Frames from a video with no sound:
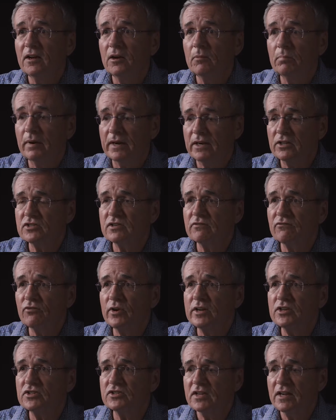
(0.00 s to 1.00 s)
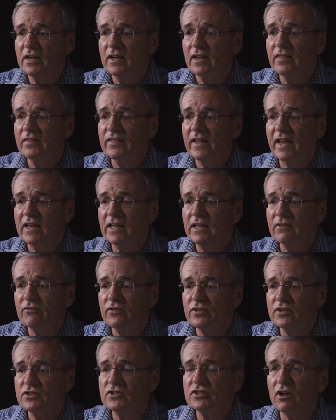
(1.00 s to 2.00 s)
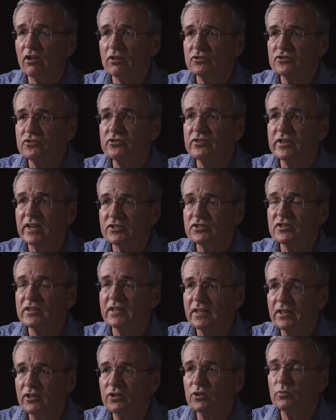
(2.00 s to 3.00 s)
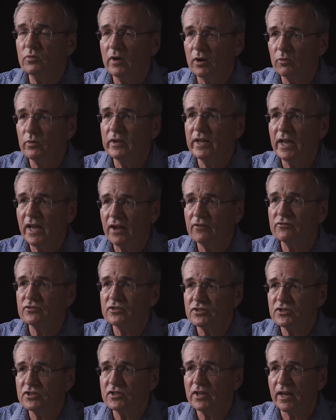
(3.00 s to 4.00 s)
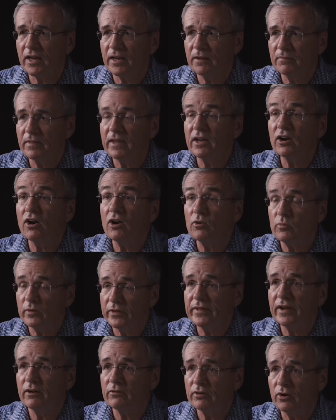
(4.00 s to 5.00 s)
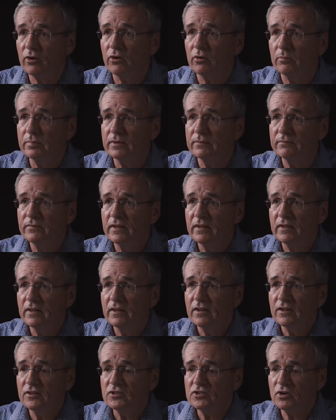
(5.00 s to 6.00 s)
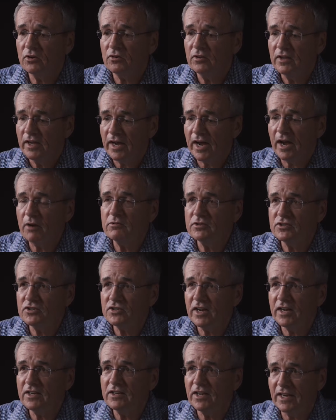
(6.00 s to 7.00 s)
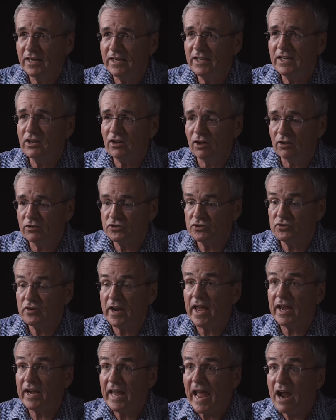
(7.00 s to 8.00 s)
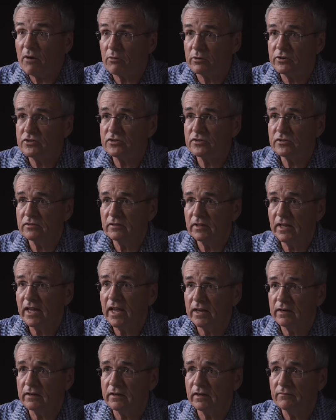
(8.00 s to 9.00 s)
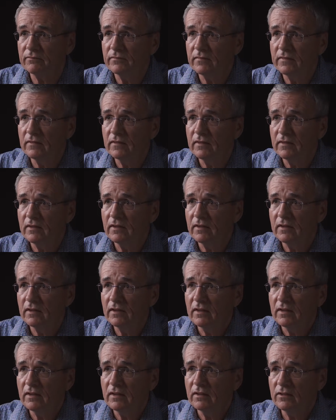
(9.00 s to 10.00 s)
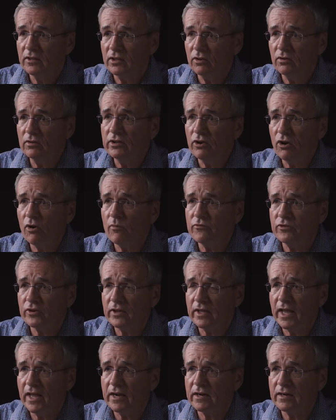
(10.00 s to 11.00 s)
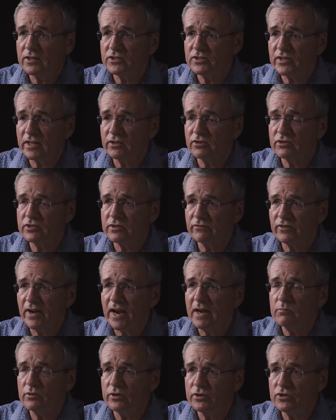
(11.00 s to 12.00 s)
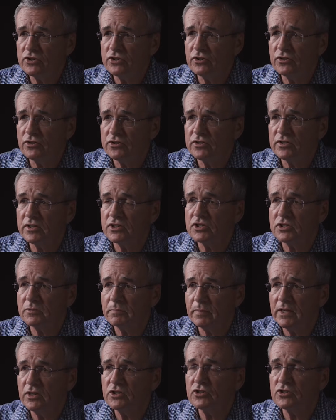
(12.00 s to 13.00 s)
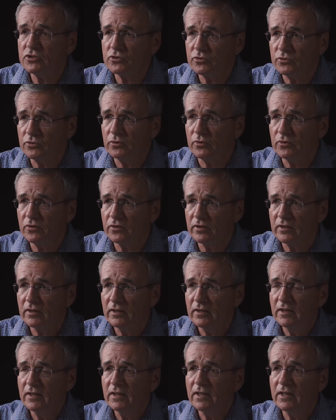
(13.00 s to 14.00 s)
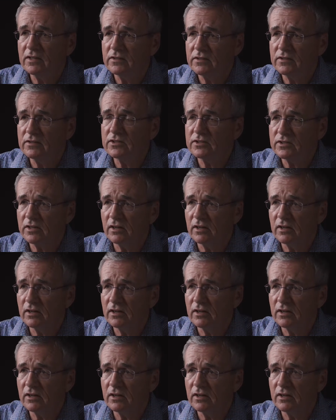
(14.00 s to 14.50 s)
but it's a voice that if this culture doesn't hear what we have to say, they are without hope. Yeah. So I would say to any culture, and ours, Canada, the only hope for Canada is that there's a vibrant church that speaks truth into this